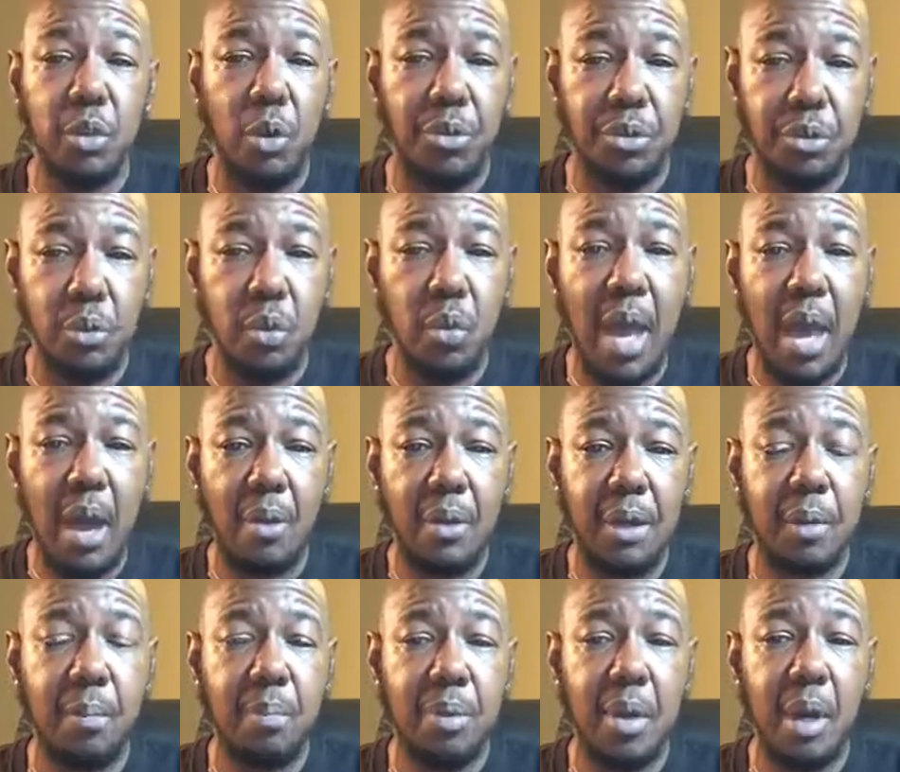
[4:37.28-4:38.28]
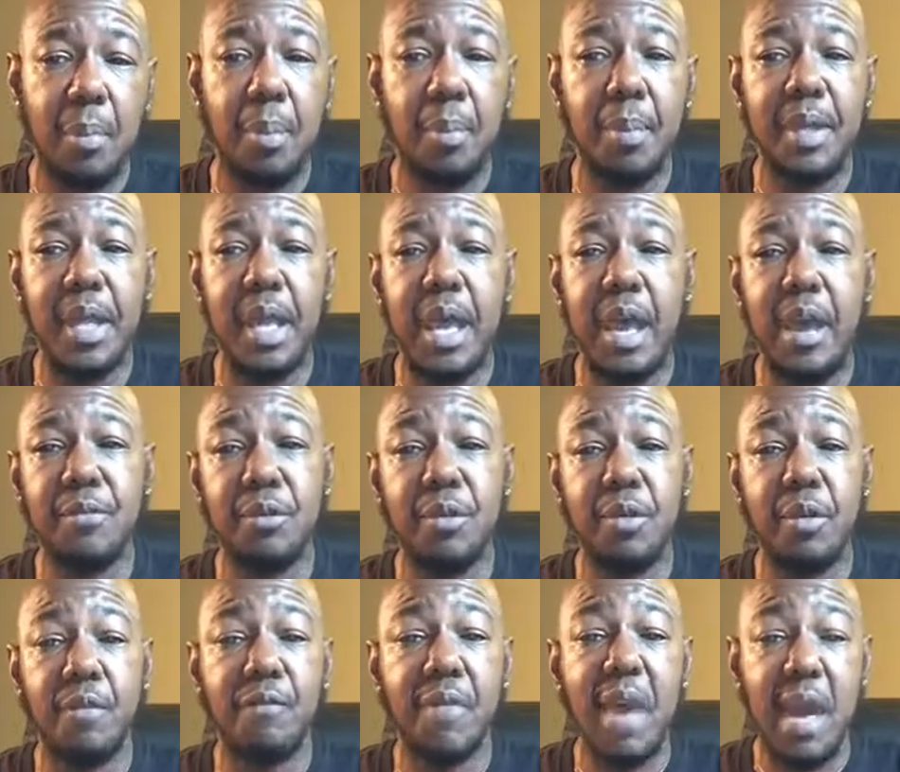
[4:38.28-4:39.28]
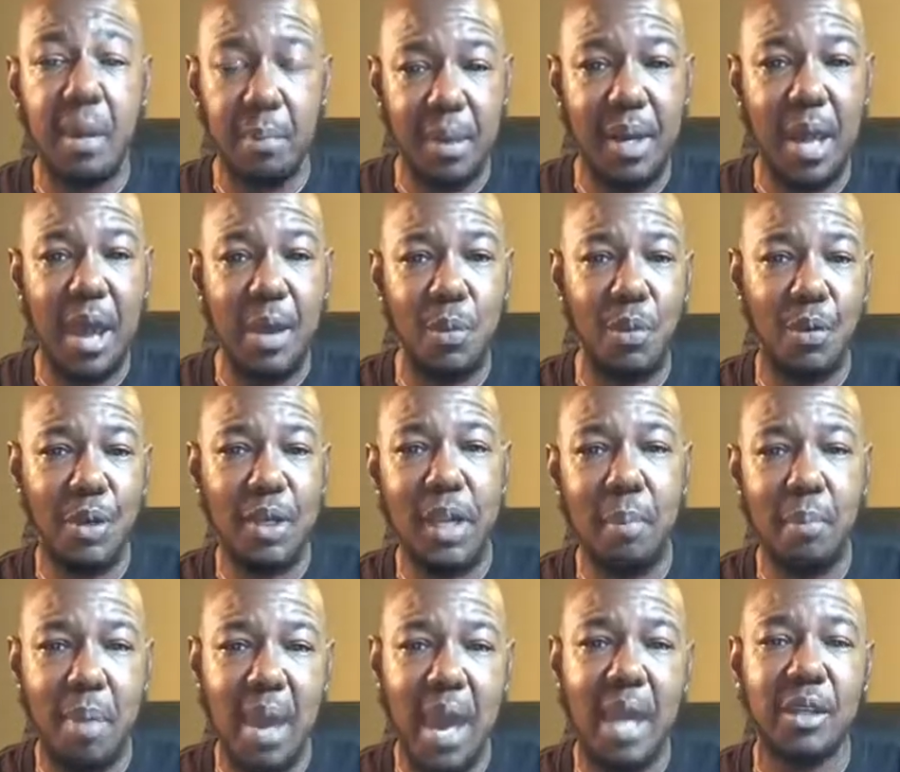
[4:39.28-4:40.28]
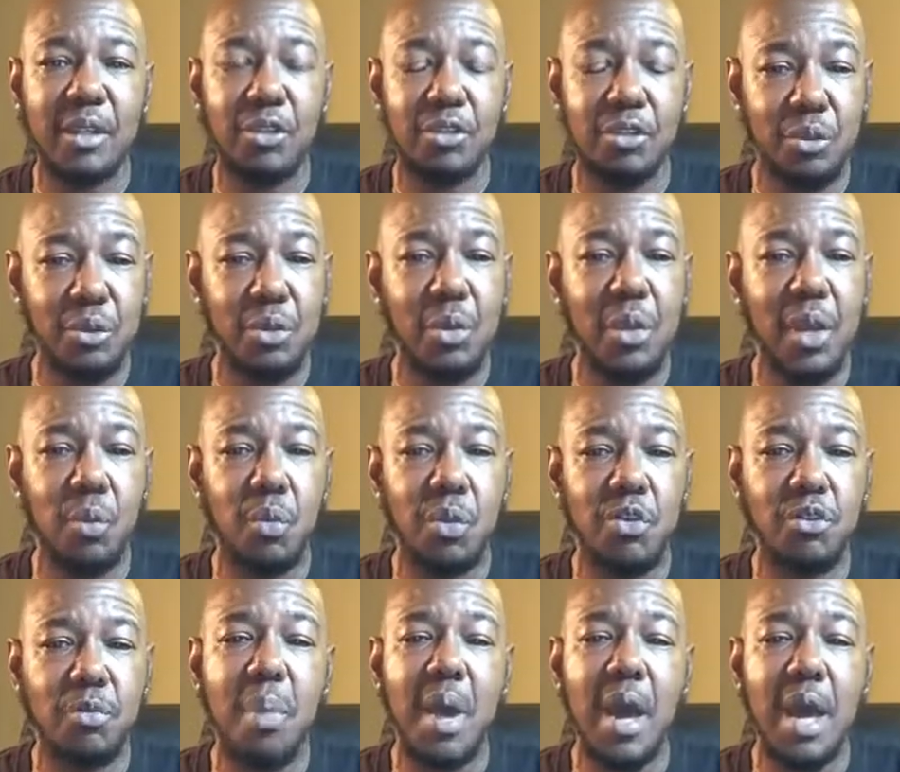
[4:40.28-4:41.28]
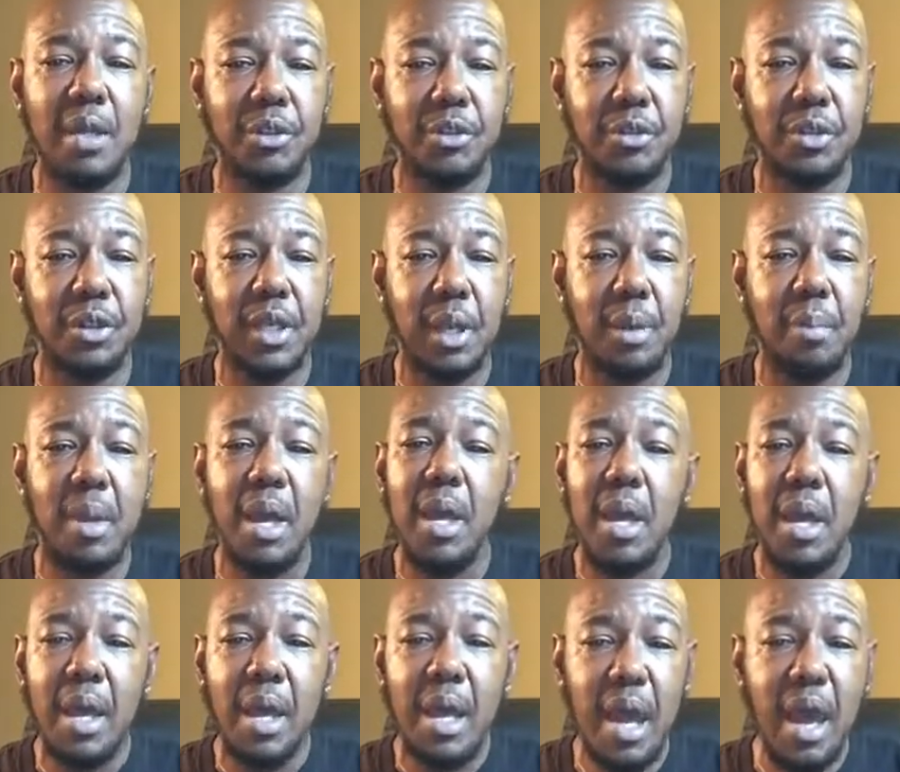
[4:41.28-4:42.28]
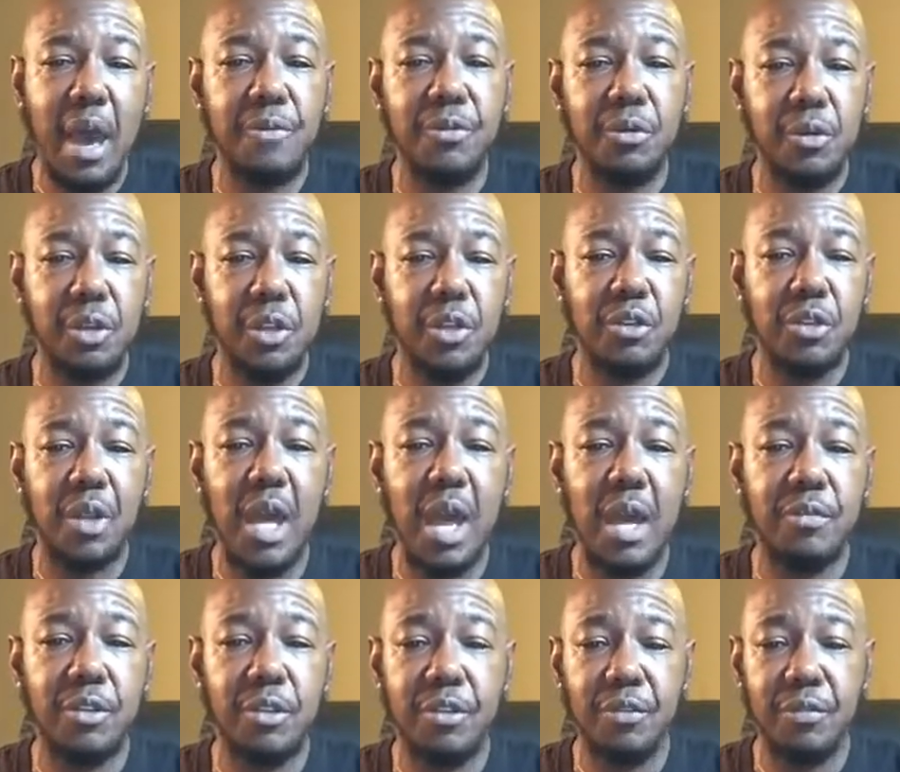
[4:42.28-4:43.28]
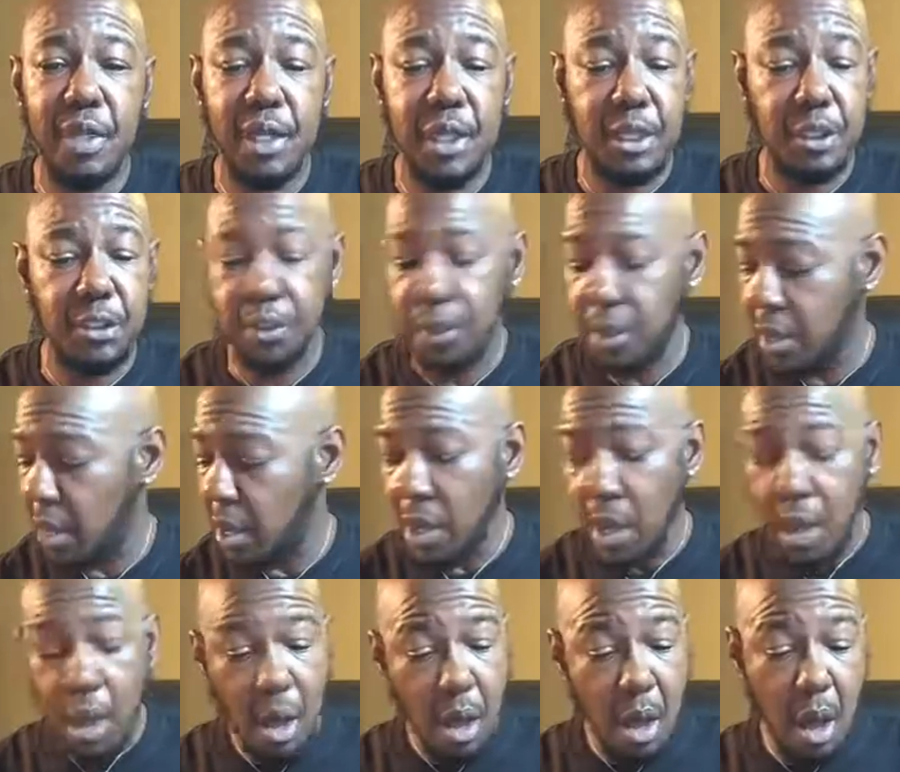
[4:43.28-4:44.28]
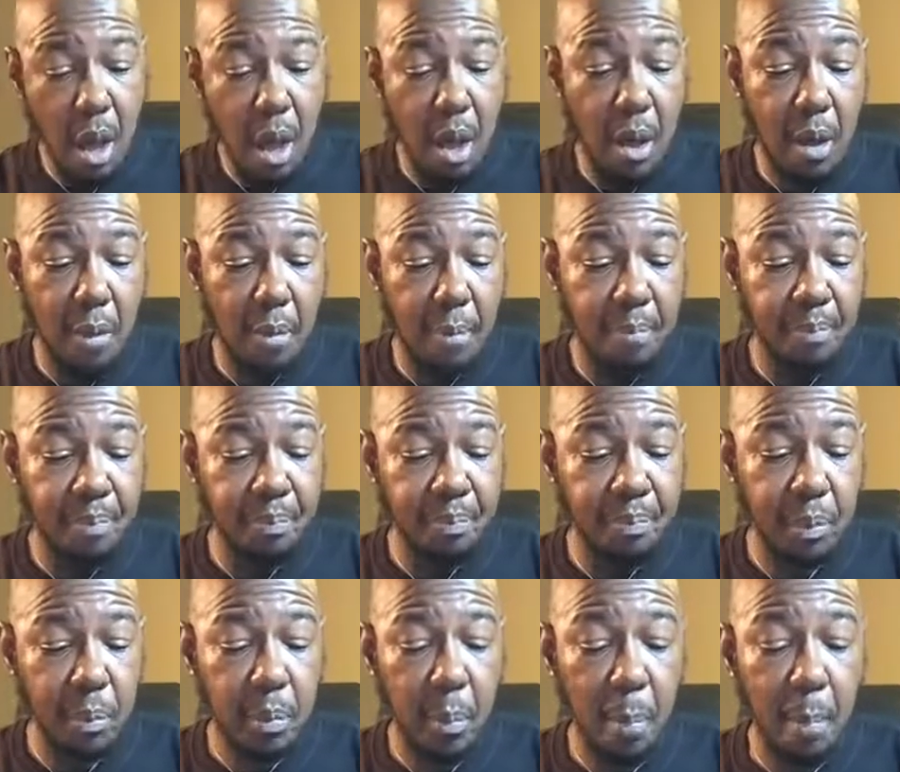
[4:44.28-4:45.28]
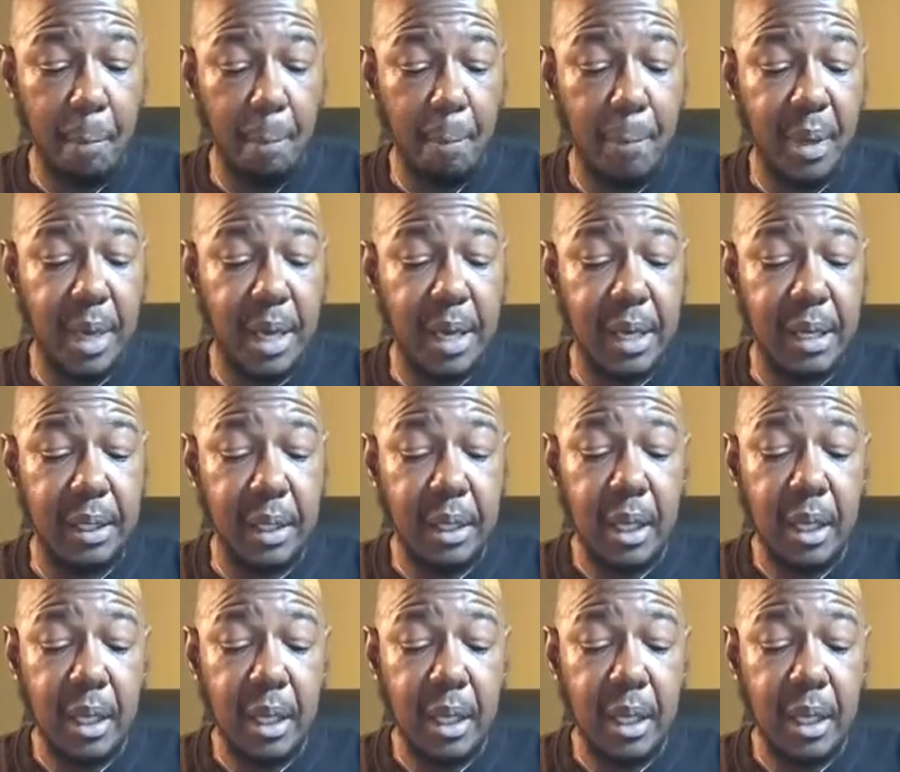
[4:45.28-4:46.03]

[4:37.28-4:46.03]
throughout and probably after the fact. But I will get back to and respond to them after this live is finished. But